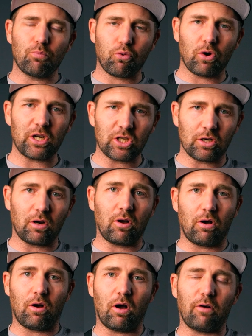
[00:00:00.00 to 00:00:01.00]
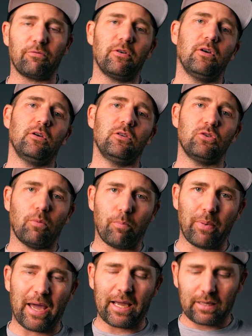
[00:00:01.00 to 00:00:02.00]
pressure off your
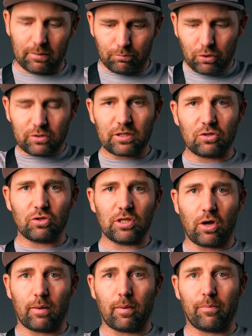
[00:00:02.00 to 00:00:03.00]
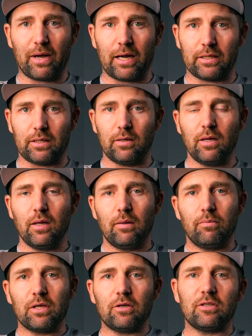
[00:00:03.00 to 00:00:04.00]
back and puts it to the upper body
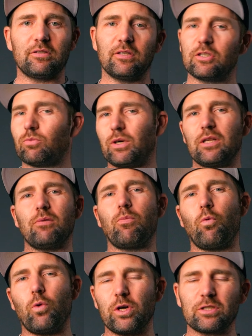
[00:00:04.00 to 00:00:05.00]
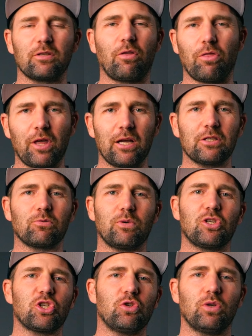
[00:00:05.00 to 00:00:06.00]
because this is one of the worst things
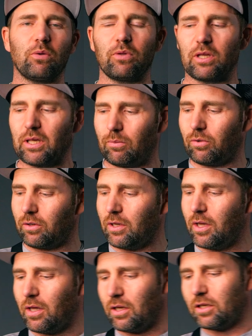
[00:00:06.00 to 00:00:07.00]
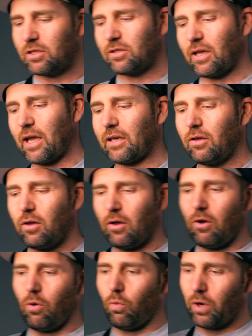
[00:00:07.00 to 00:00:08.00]
when shooting with a gimbal is that
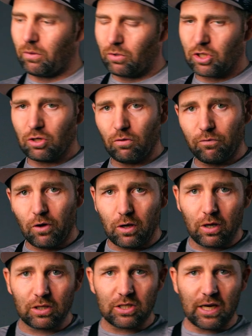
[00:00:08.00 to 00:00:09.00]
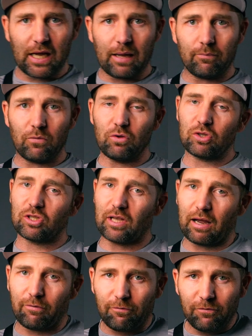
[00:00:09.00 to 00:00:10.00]
when we shoot for a long time, you
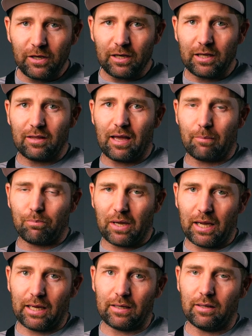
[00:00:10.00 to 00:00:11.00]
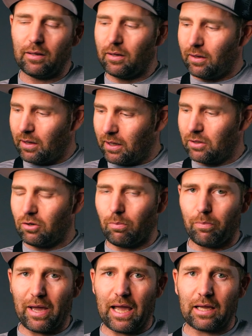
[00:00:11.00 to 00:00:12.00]
start feeling that pain in your
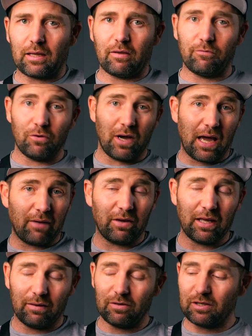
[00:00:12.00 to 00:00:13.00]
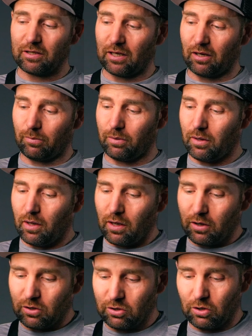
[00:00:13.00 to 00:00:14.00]
back if you have a heavy setup.
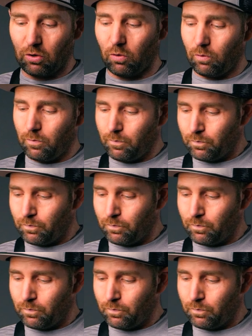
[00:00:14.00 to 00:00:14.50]
So